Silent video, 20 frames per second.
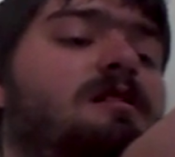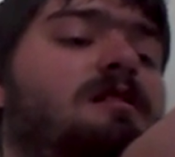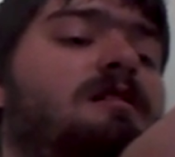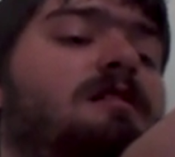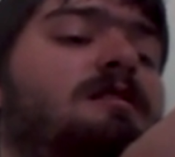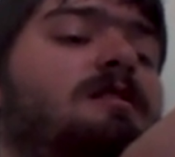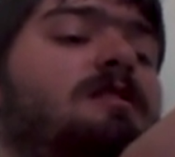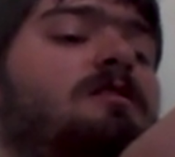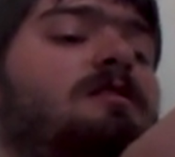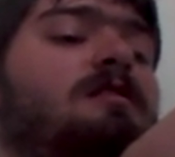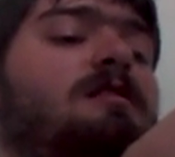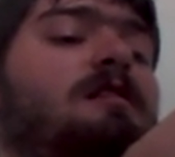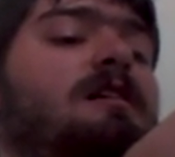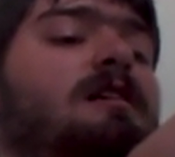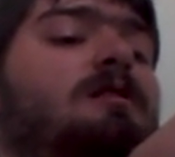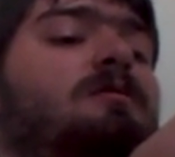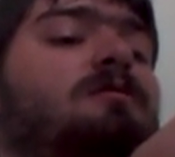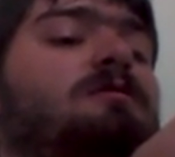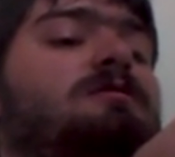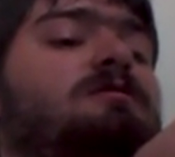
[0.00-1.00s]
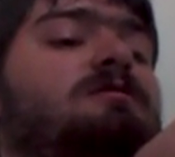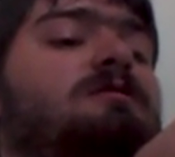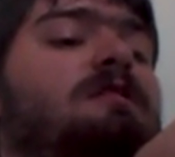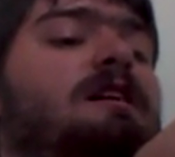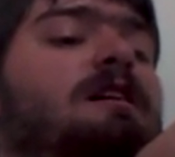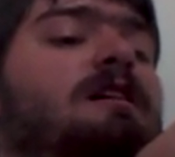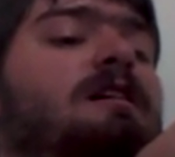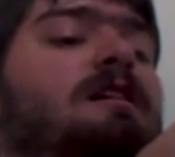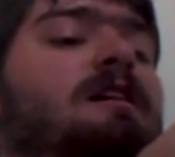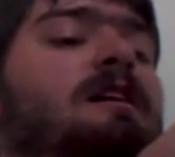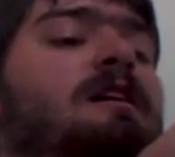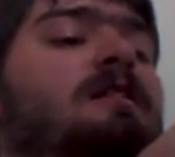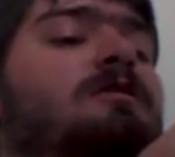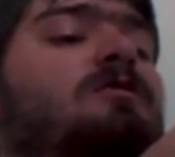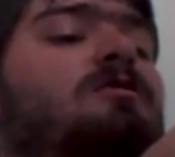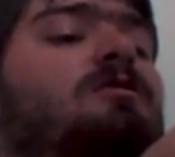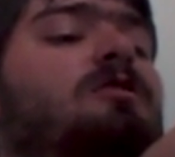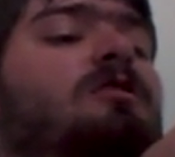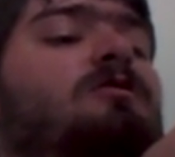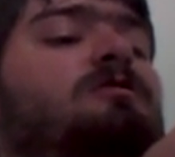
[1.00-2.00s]
He hit her head with his
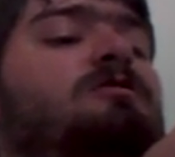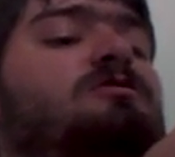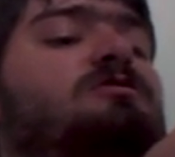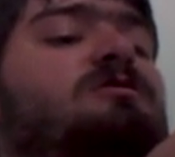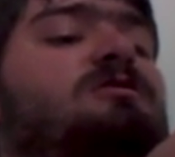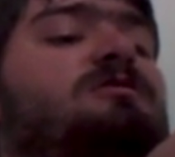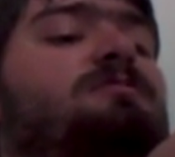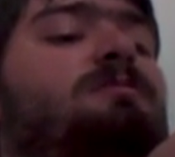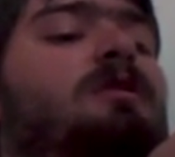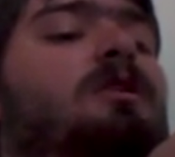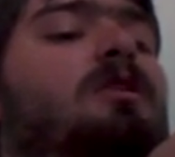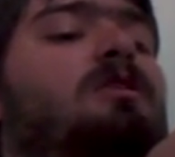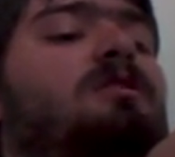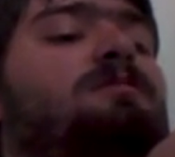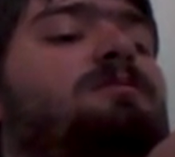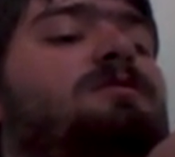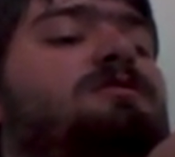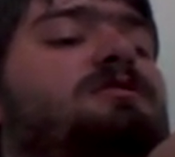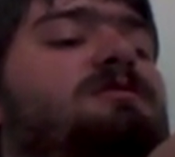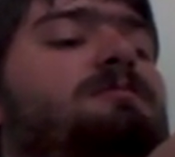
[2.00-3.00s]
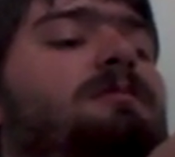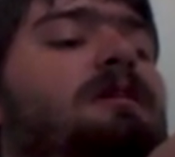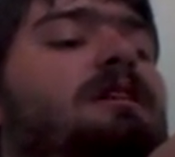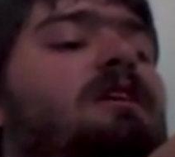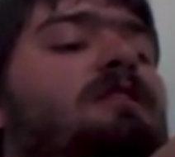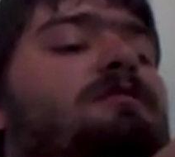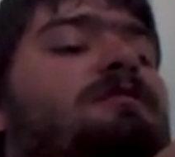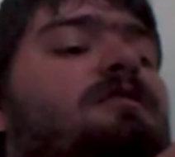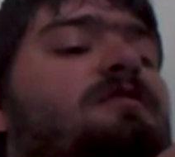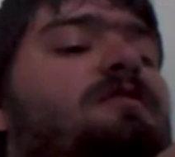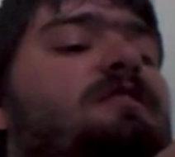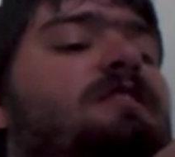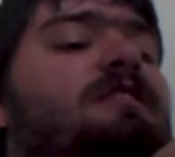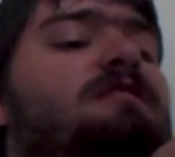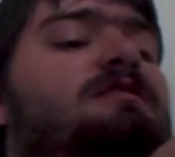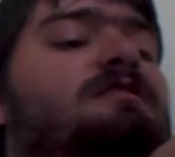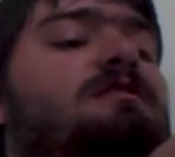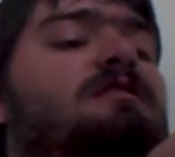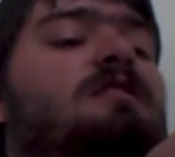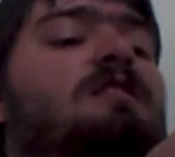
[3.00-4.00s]
eager claw and used his paw to push her mane up her
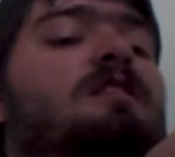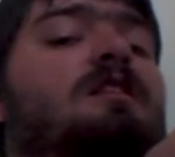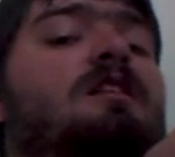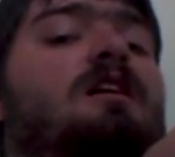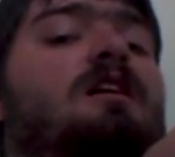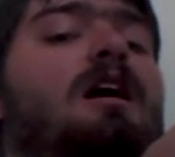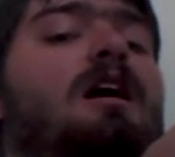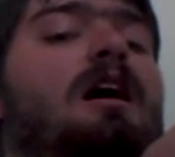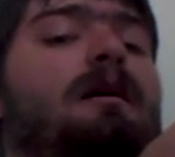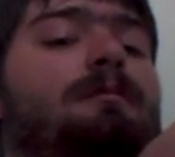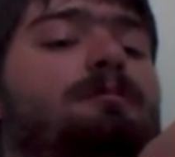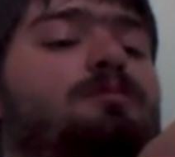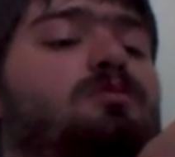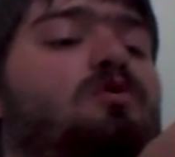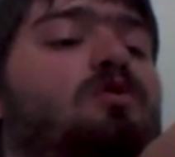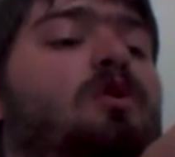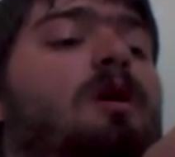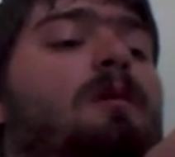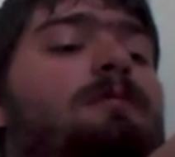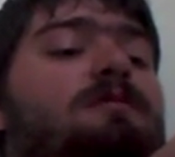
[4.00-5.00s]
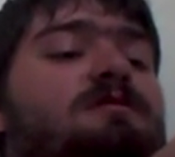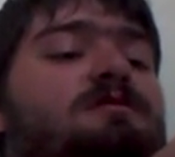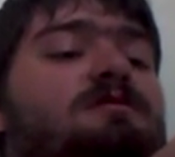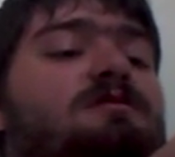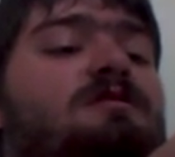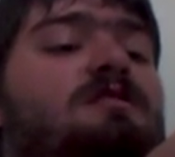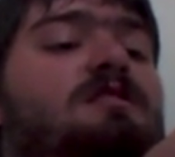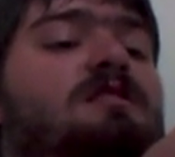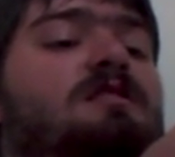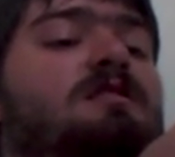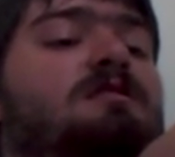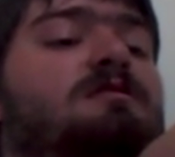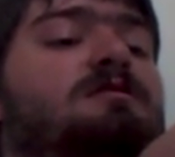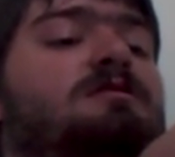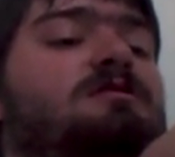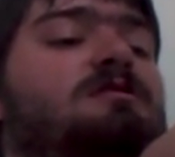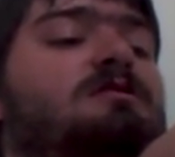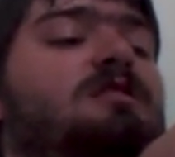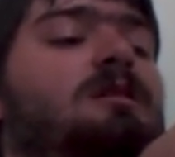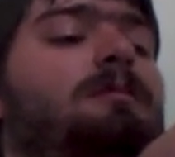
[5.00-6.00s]
face. My faults.
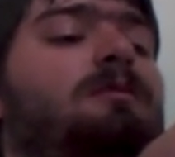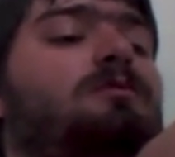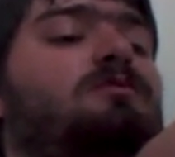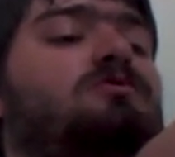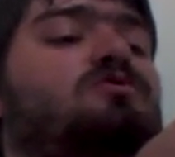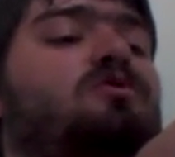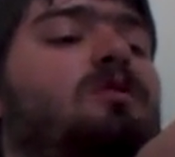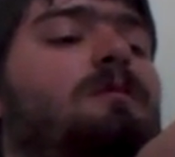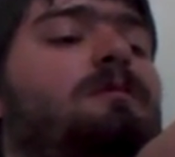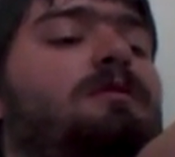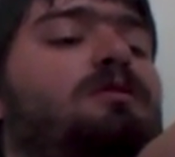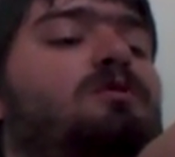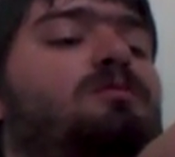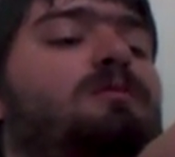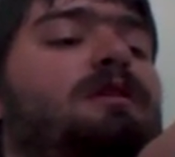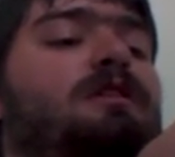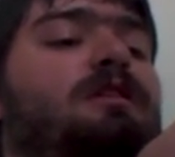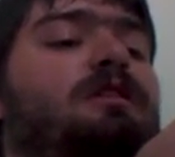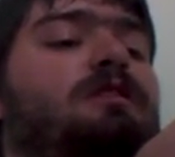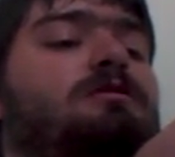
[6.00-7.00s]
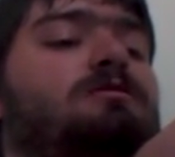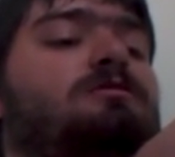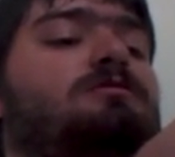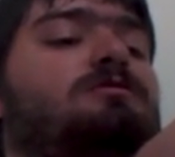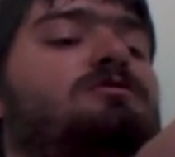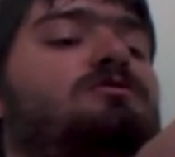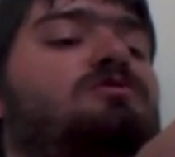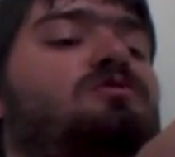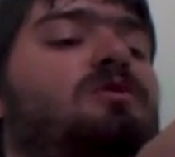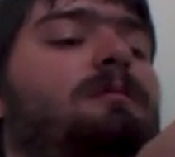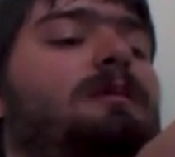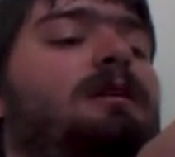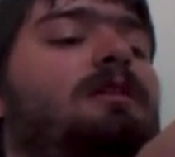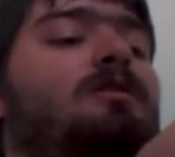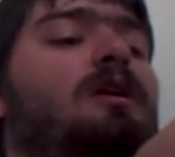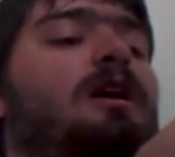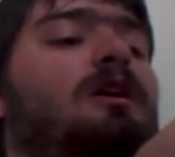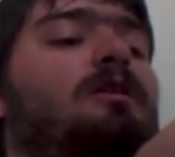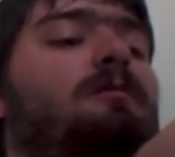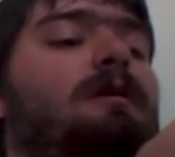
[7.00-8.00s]
Just tell me what's wrong with you, my dear, so I may
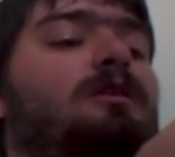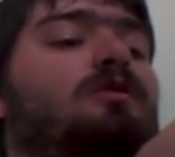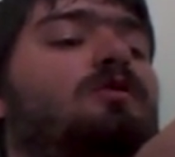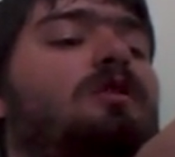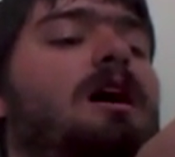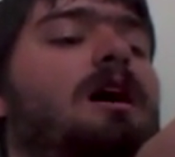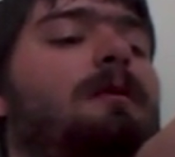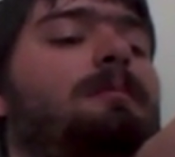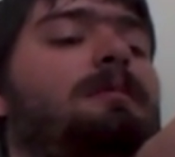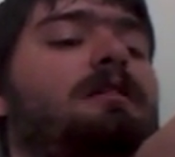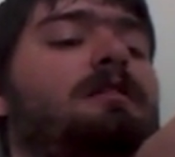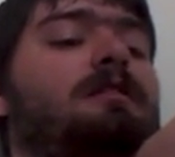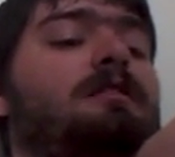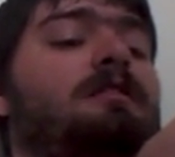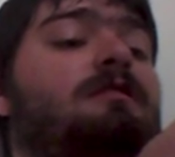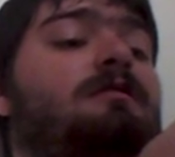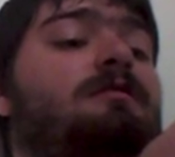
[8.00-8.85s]
know how to make you happy.